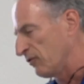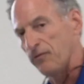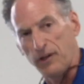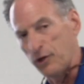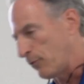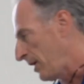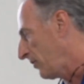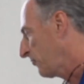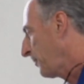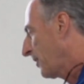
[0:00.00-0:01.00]
and
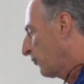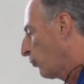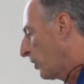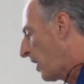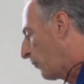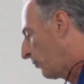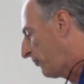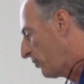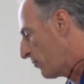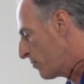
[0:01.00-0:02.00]
figurines, because what I will
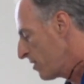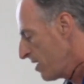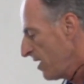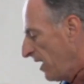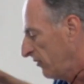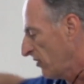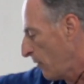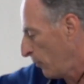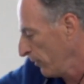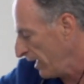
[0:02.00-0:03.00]
do is
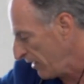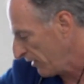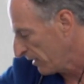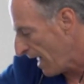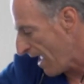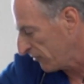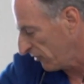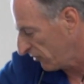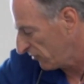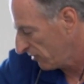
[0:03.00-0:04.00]
I will lay the
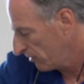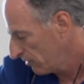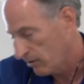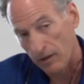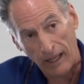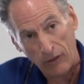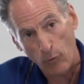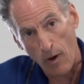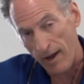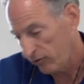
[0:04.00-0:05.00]
glasses
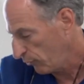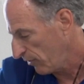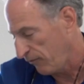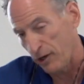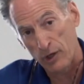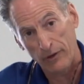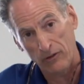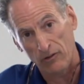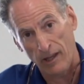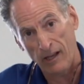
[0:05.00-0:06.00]
lengthwise or the
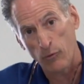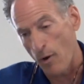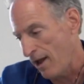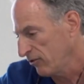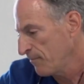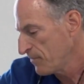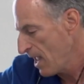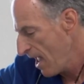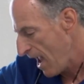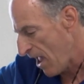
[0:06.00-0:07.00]
figurines lengthwise,
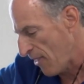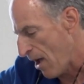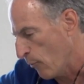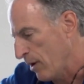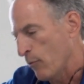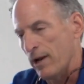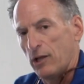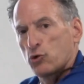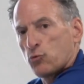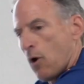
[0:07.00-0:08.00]
And that way when
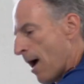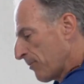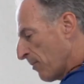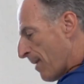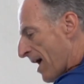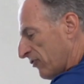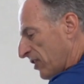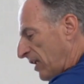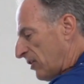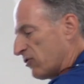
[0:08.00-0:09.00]
I drop the
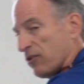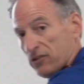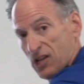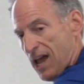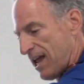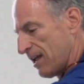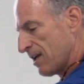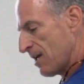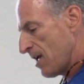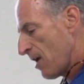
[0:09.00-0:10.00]
basket into the tank,